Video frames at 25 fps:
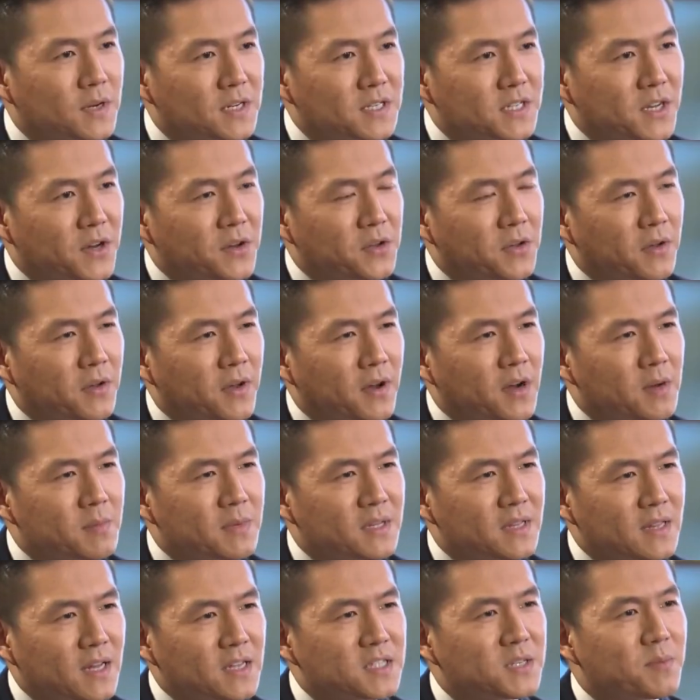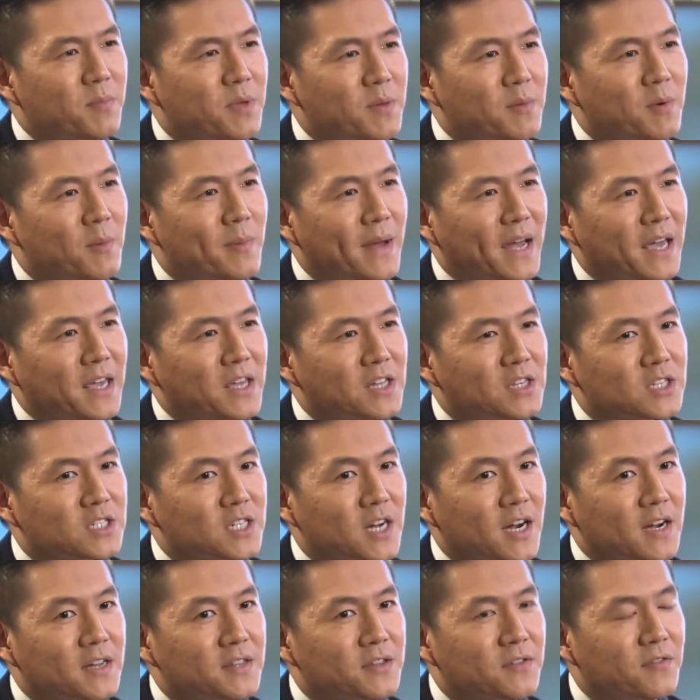Right, Secretary Kerry, but lots of people back in
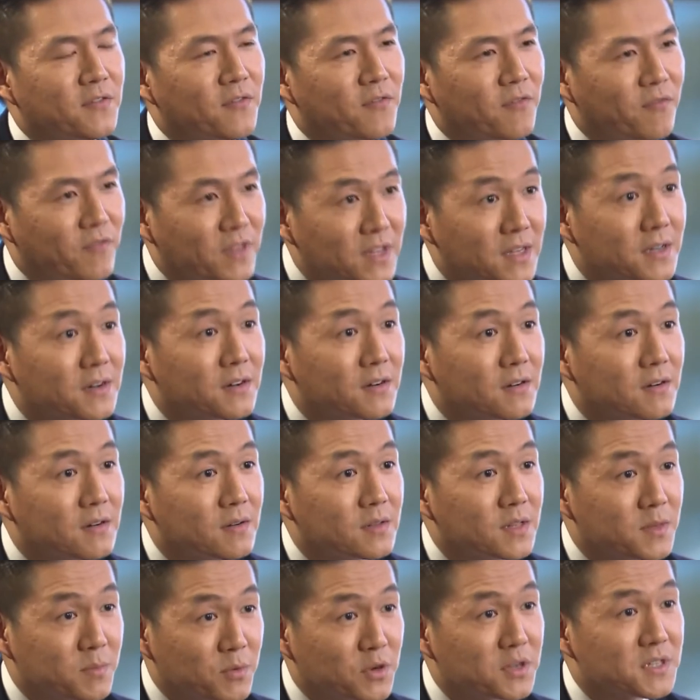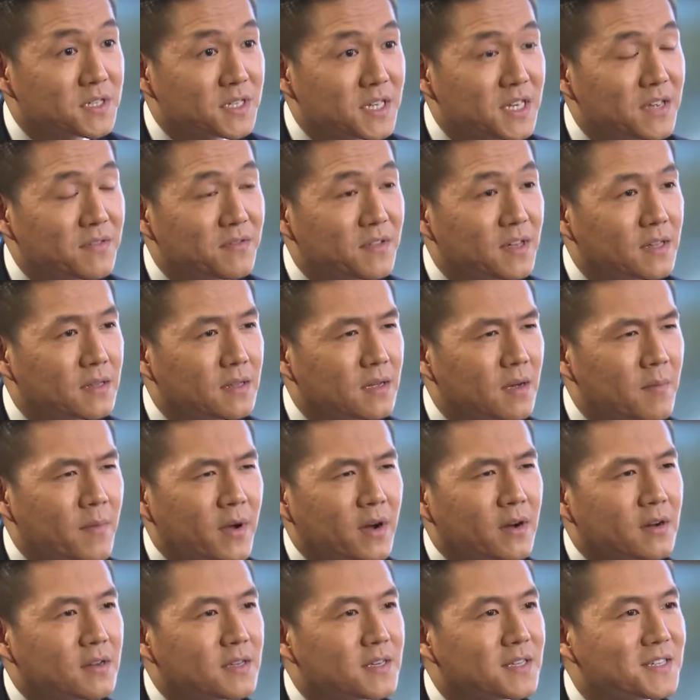China they perceive that
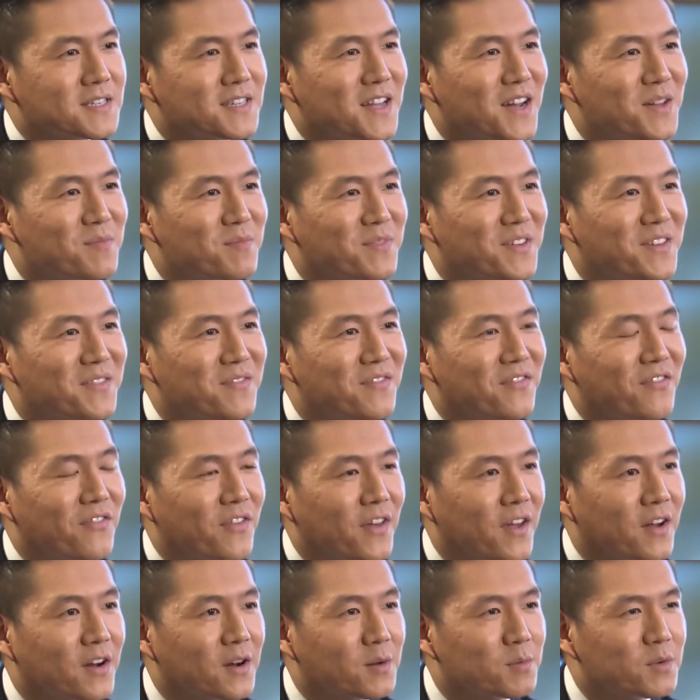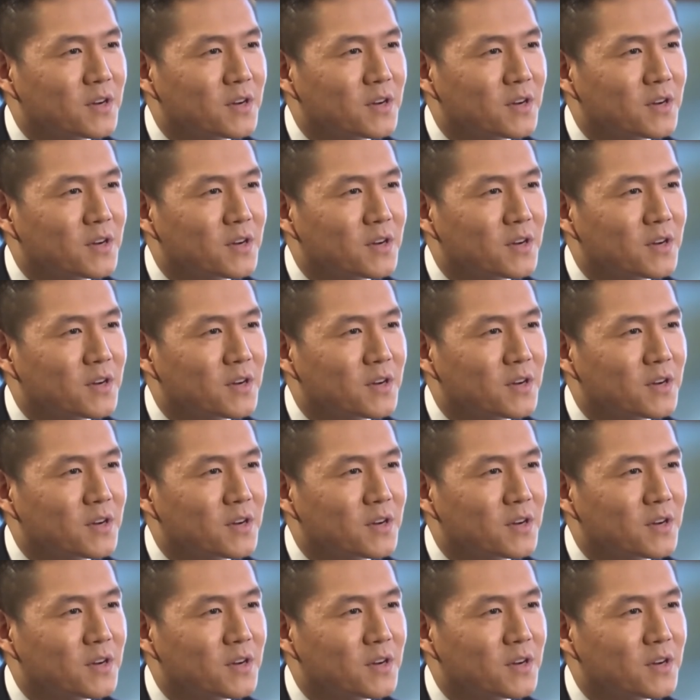America is not being fair,